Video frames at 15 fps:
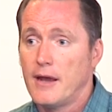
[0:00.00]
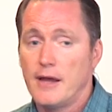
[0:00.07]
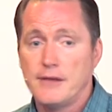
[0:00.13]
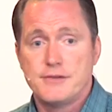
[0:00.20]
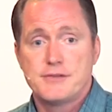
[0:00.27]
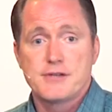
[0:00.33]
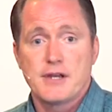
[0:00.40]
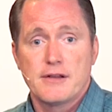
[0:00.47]

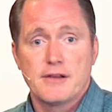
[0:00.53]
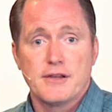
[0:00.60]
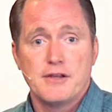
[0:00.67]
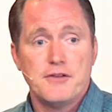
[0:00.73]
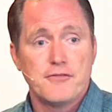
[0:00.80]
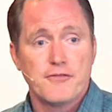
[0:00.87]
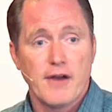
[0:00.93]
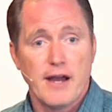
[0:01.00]
And suddenly
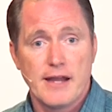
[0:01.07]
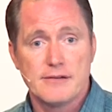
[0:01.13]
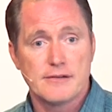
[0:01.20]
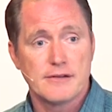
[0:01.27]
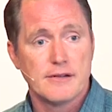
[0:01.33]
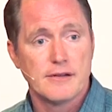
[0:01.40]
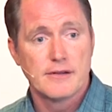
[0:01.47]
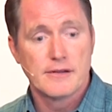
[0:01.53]
you
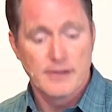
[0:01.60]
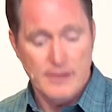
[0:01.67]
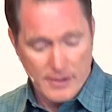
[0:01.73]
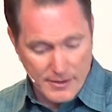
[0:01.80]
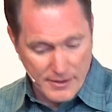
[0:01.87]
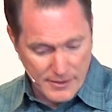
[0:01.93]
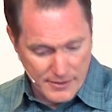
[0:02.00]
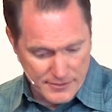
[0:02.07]
find,
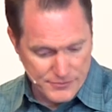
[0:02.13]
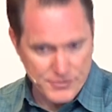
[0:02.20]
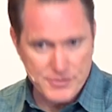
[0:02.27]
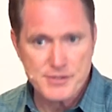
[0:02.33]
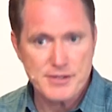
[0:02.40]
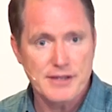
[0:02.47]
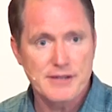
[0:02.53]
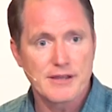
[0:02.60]

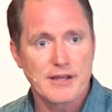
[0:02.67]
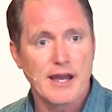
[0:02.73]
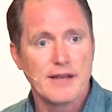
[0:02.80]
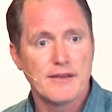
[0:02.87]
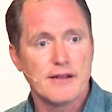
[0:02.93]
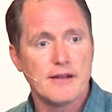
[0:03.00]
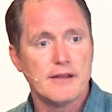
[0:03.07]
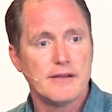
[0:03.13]
just like the
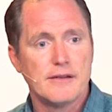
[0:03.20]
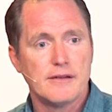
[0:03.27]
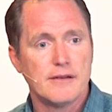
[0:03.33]
guy that